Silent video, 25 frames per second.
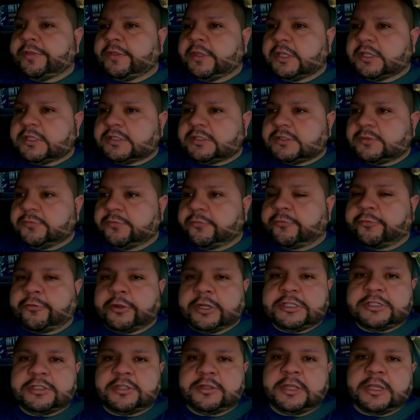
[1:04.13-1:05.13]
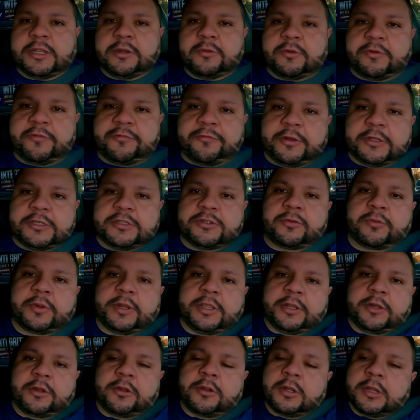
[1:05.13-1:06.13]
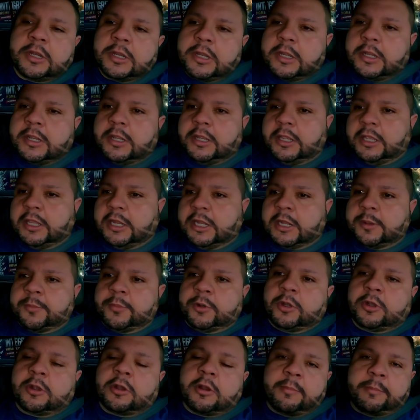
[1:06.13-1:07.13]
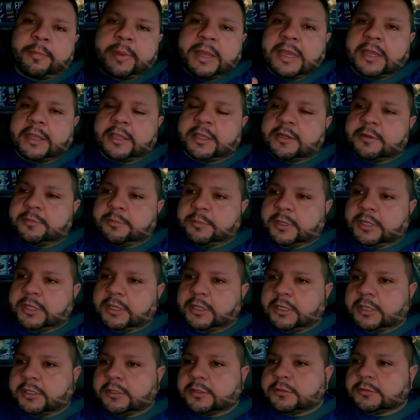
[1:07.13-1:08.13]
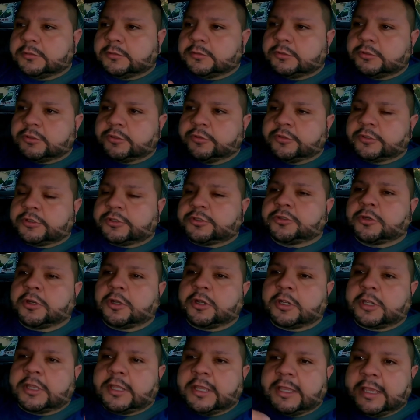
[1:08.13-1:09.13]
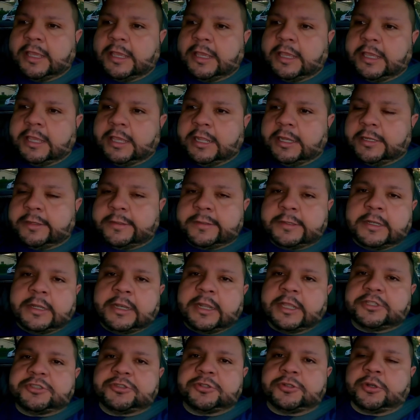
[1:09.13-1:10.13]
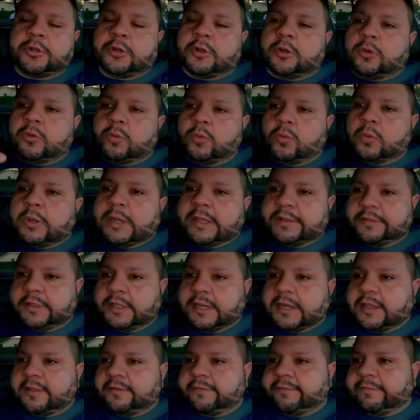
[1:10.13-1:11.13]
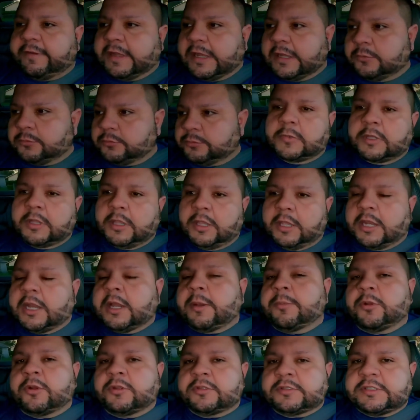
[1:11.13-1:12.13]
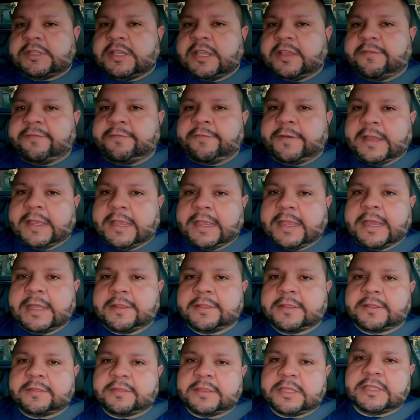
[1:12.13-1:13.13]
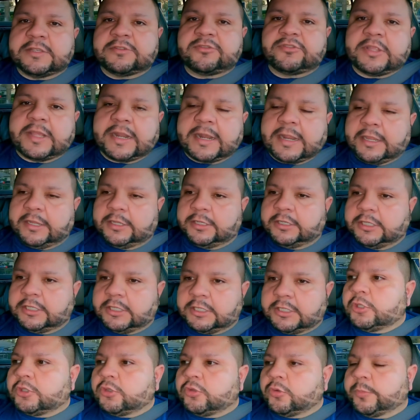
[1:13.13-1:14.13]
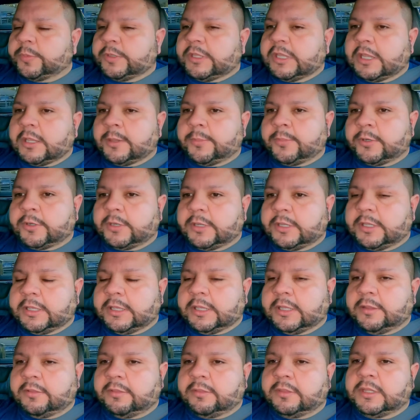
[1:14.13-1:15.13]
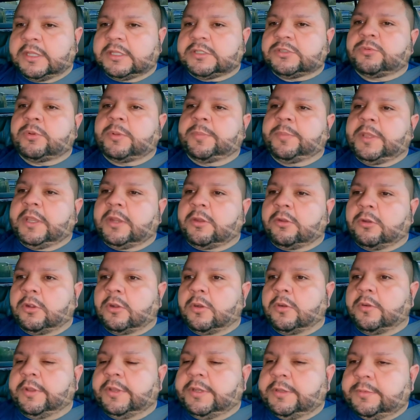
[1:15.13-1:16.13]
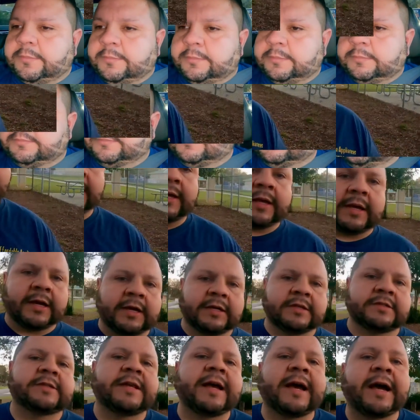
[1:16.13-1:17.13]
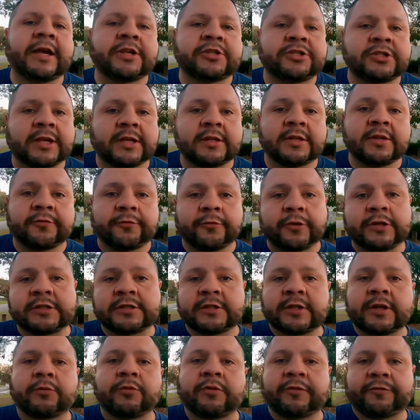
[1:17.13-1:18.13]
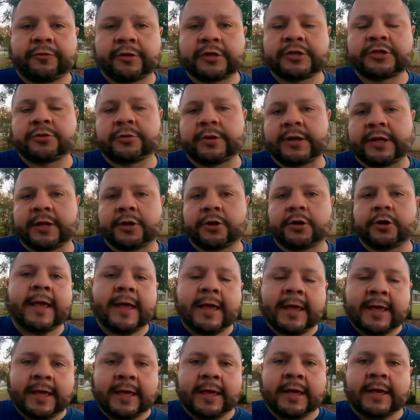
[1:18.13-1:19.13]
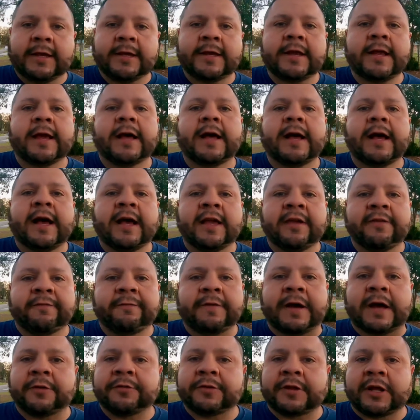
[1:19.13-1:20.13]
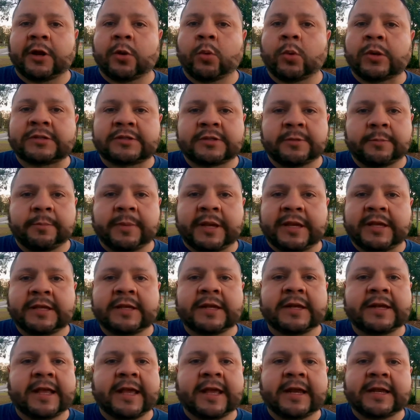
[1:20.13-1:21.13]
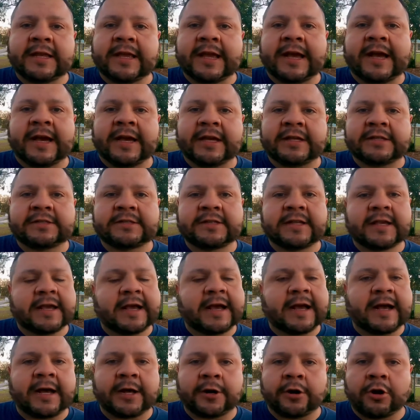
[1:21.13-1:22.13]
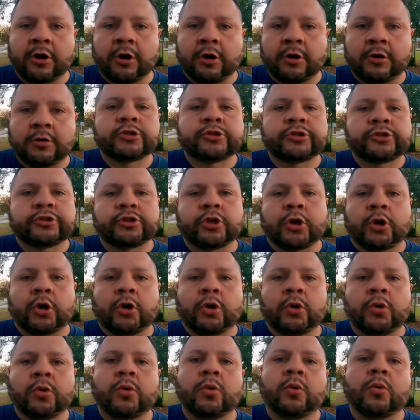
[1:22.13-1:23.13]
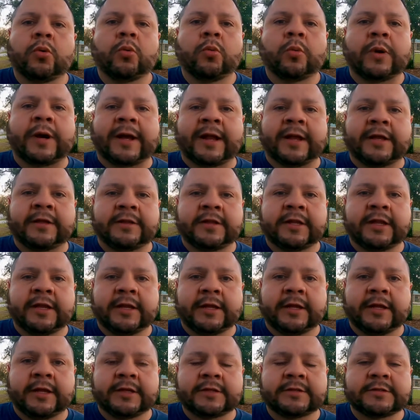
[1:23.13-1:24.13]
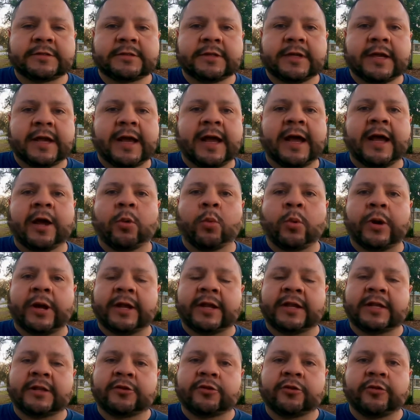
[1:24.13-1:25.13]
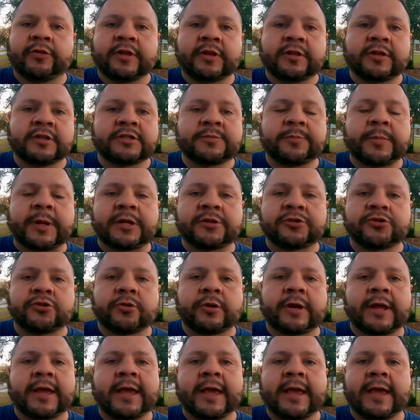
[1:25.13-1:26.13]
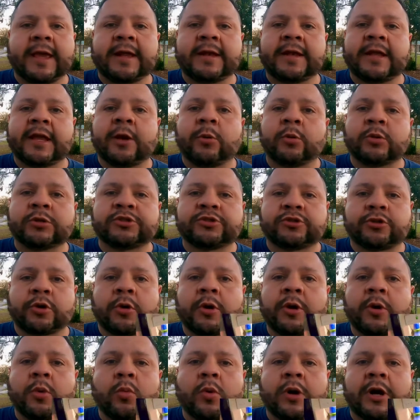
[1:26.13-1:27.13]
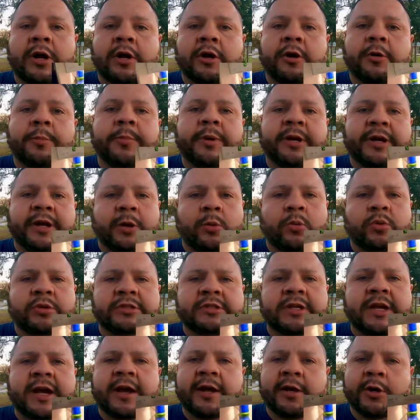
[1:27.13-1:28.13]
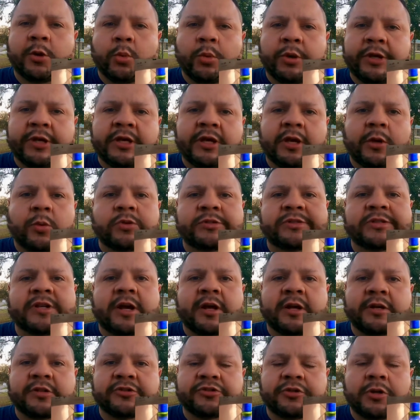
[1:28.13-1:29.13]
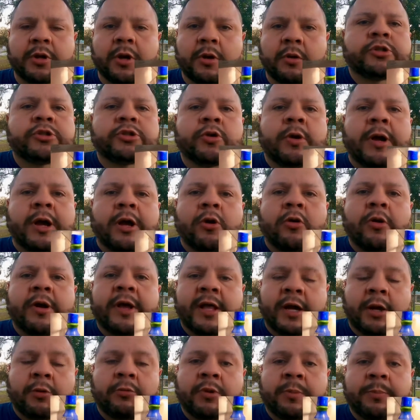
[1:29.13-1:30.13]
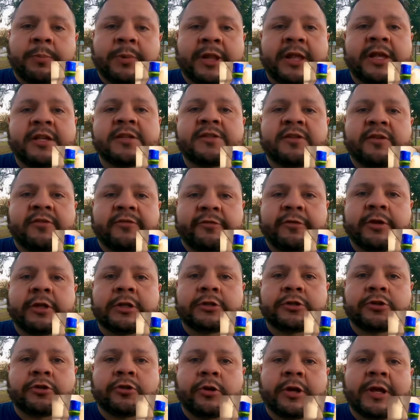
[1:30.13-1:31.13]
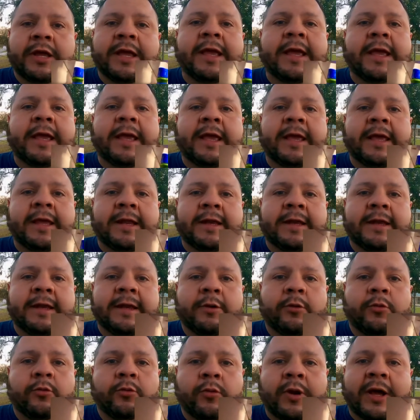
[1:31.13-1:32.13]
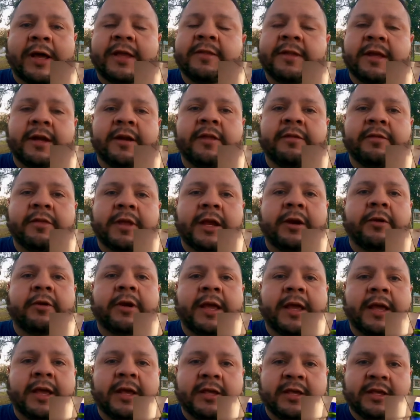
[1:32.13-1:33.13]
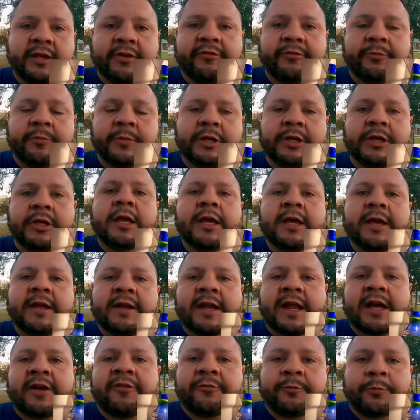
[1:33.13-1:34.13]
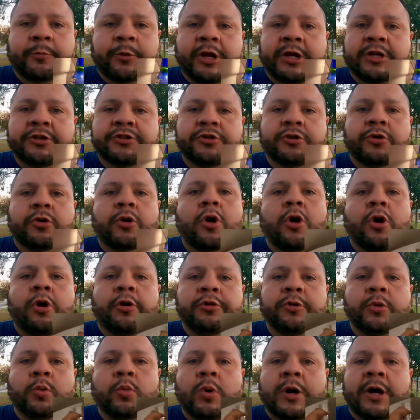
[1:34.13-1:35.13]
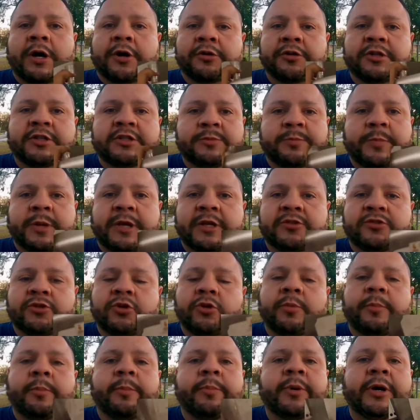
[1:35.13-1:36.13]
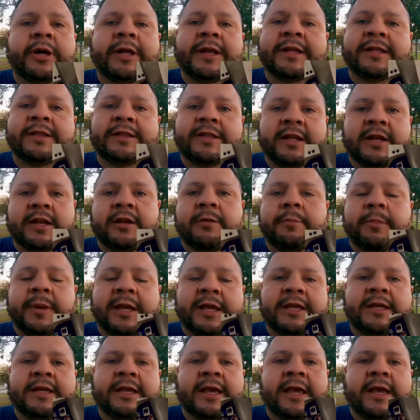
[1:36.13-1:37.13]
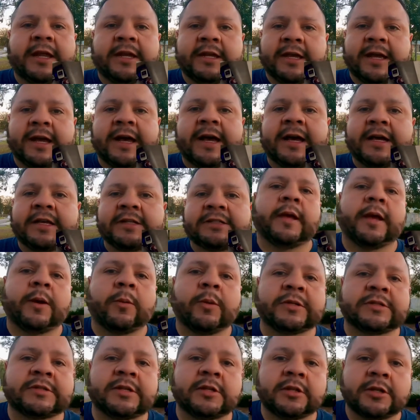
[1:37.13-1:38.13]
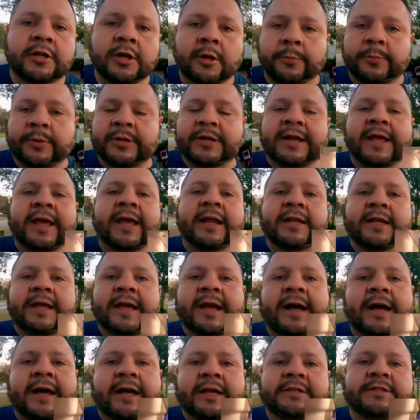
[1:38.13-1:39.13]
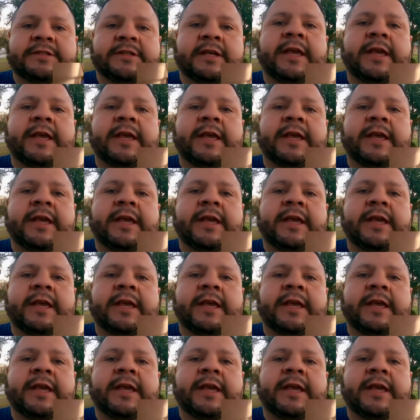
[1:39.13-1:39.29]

this Frigidaire refrigerator and I'm gonna come back in a minute to the truck and let you know what did I found. And I'm gonna see if I got the things that I need to be able to get this repair going. Okay guys, I checked the Frigidaire refrigerator and I found that it wasn't making any ice at all. So what I did is I went into the dispenser and it was throwing water, but it was kind of weak, it was kind of slow. So I go ahead and replace the filter and right then and there, it gave me enough pressure on the water dispenser, but it didn't make any ice. It wasn't dumping any ice